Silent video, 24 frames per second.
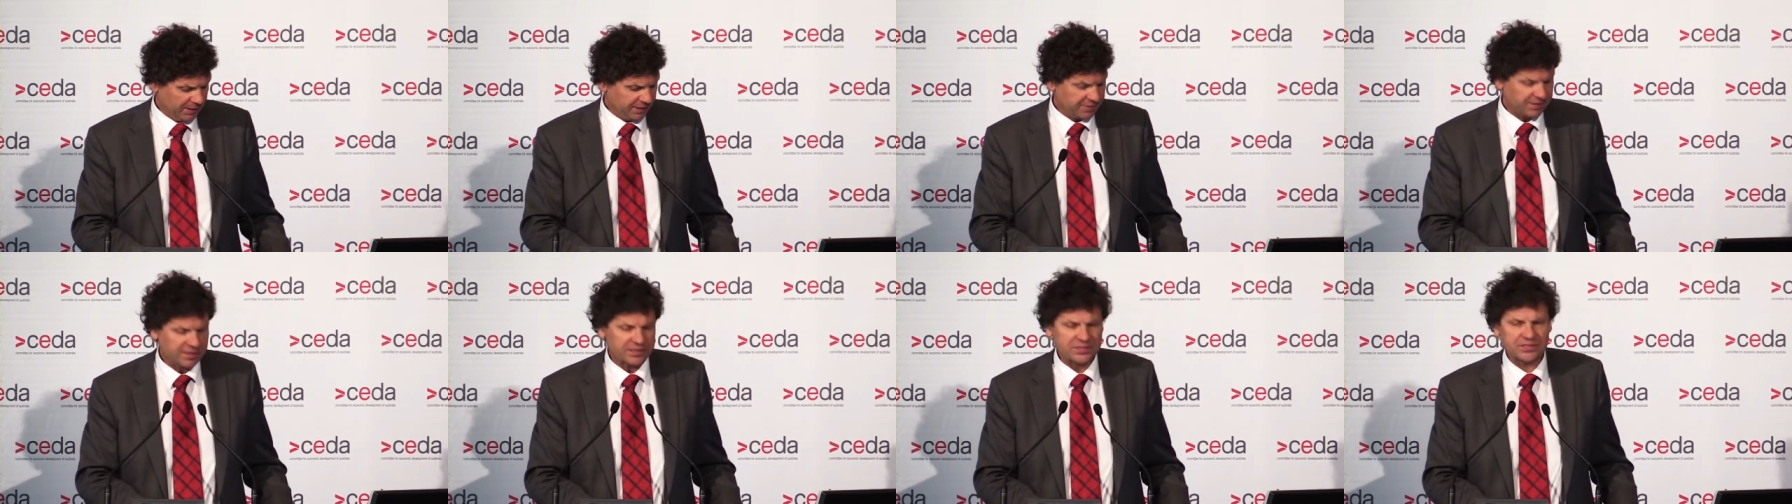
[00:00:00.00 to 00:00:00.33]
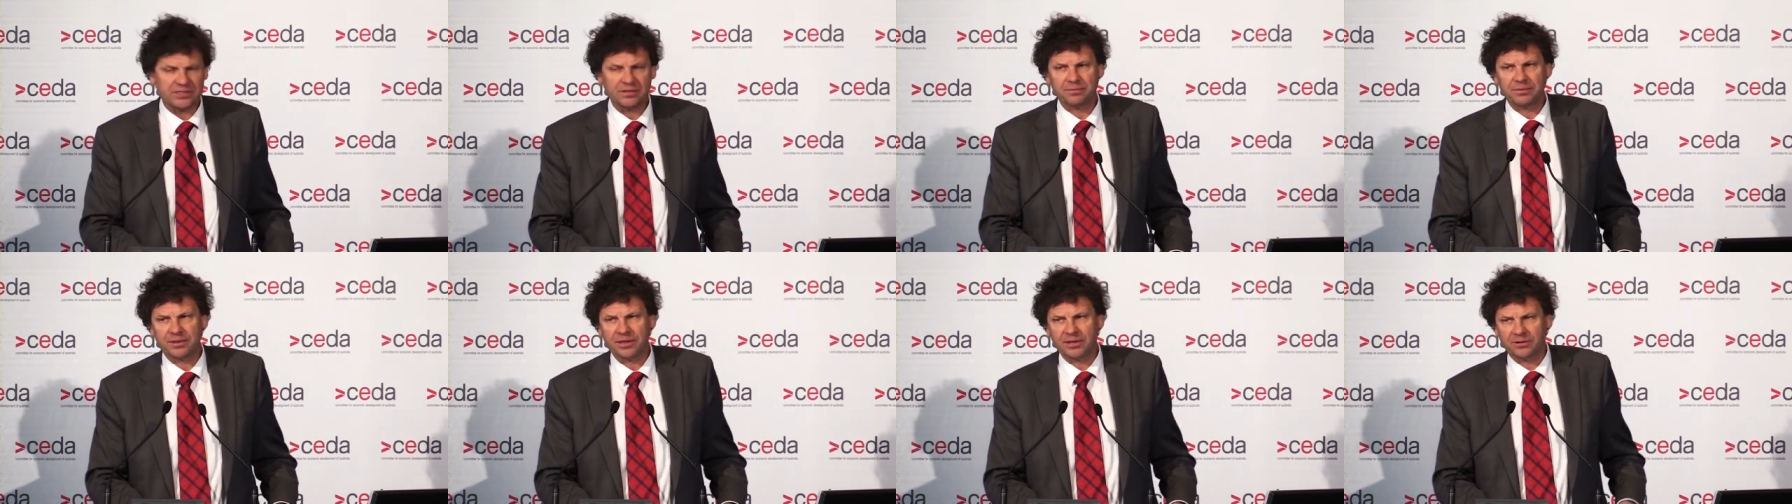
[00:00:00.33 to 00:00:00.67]
That's
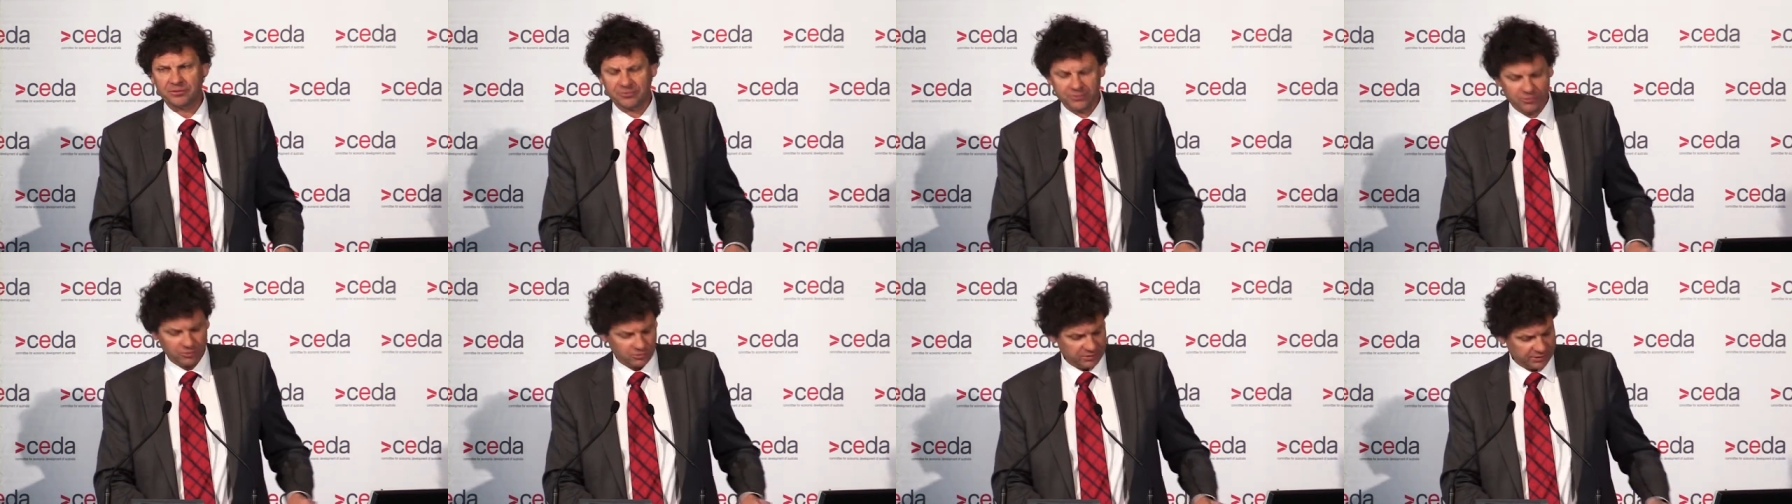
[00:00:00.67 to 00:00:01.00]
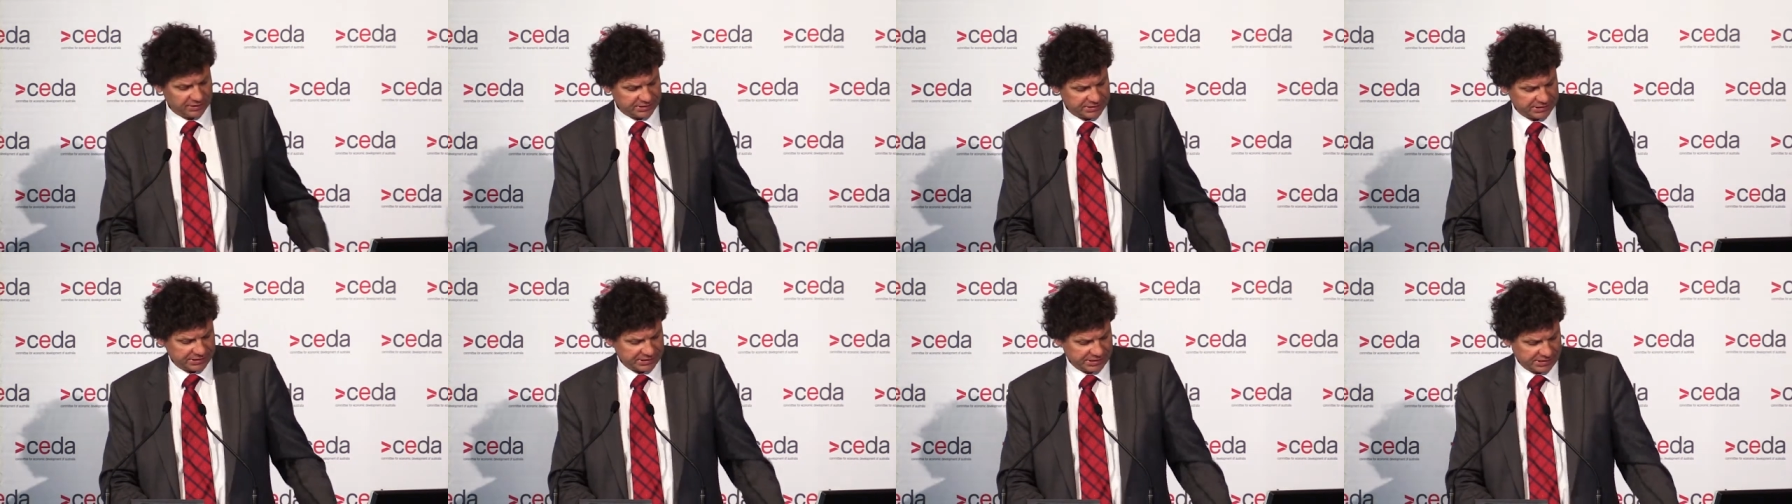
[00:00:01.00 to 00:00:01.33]
simply a rule
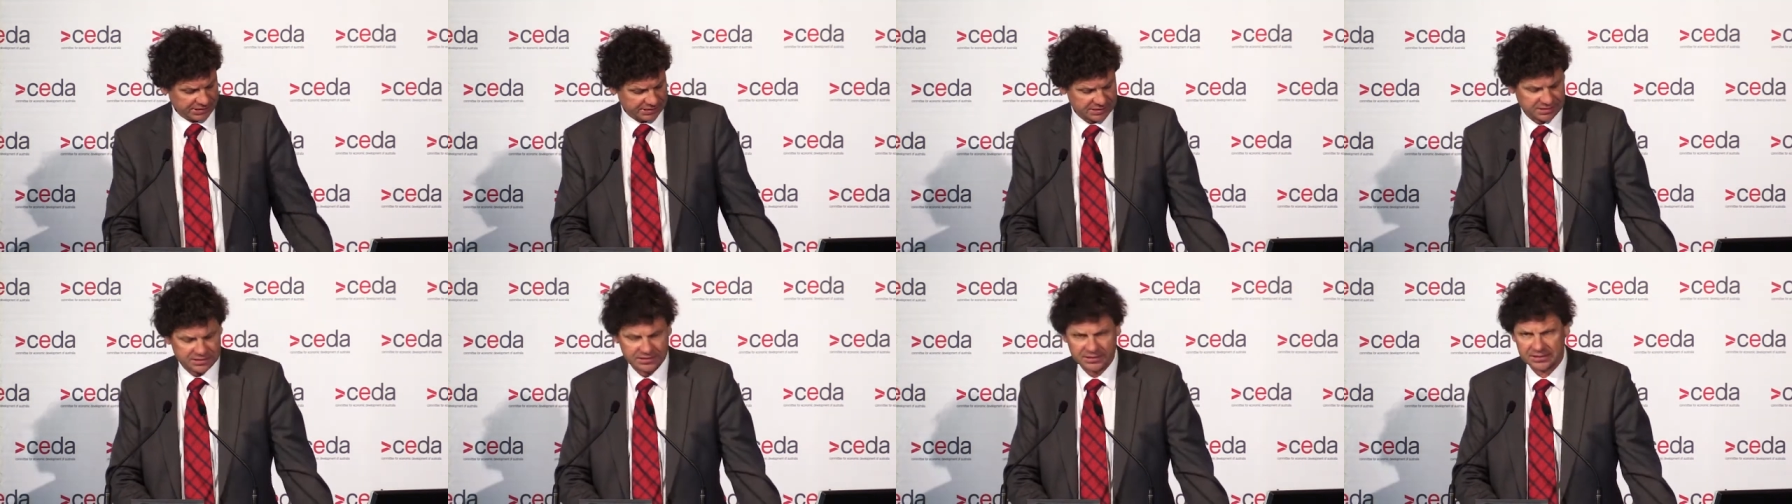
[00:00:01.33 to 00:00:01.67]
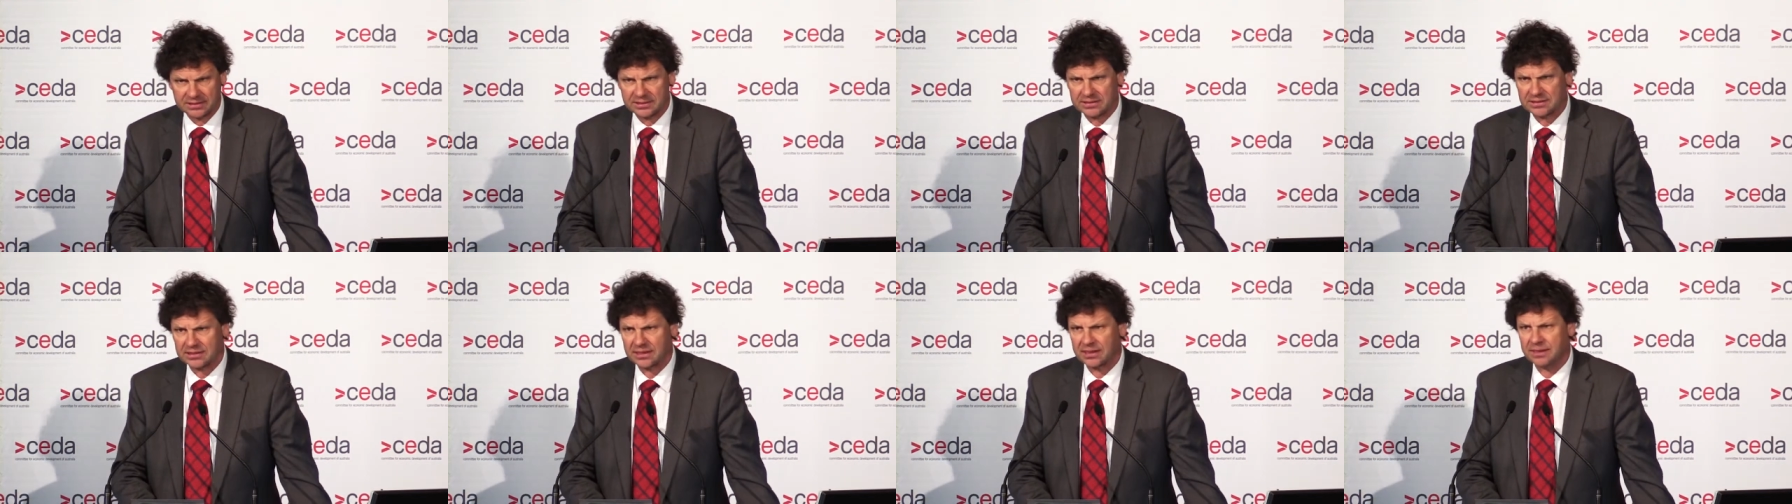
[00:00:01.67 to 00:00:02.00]
that says
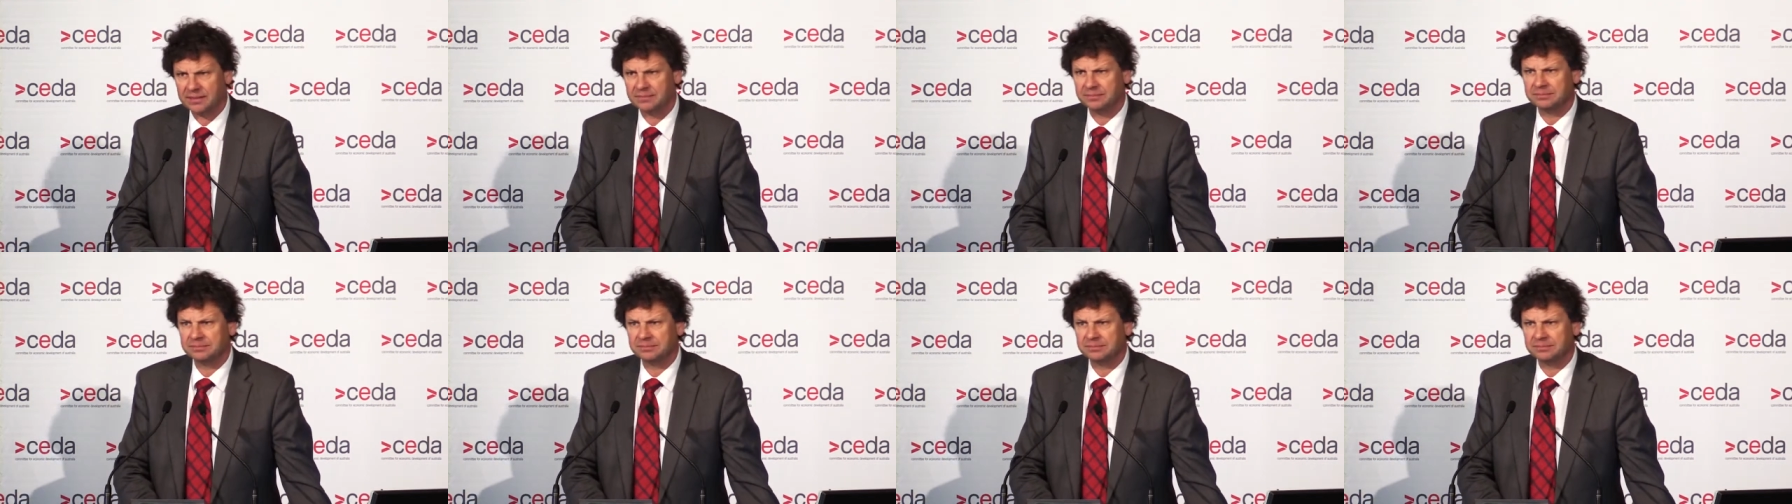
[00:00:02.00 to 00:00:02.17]
that